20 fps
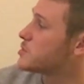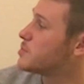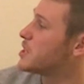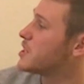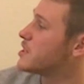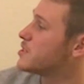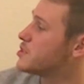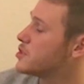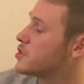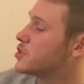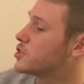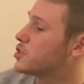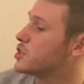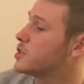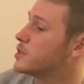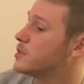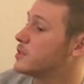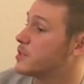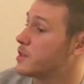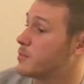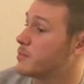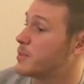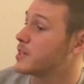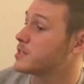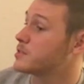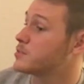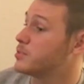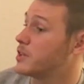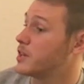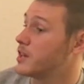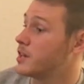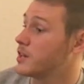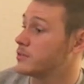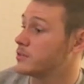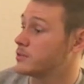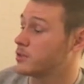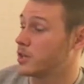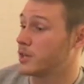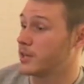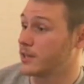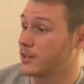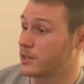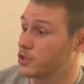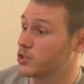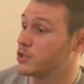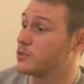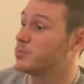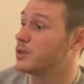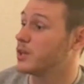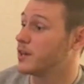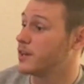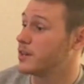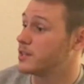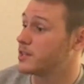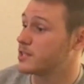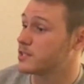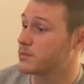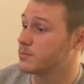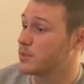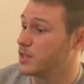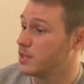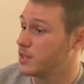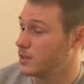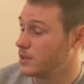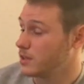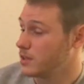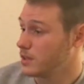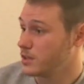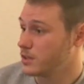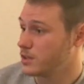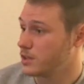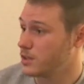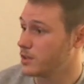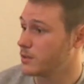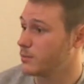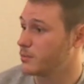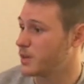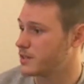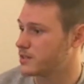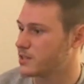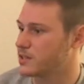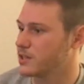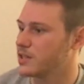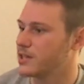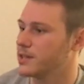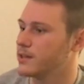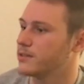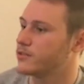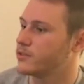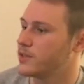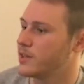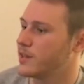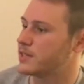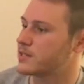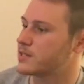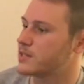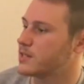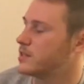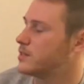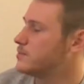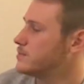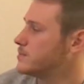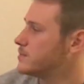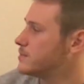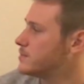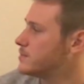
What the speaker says: Just because you're the best player and a good player doesn't mean you're the best leader for that team.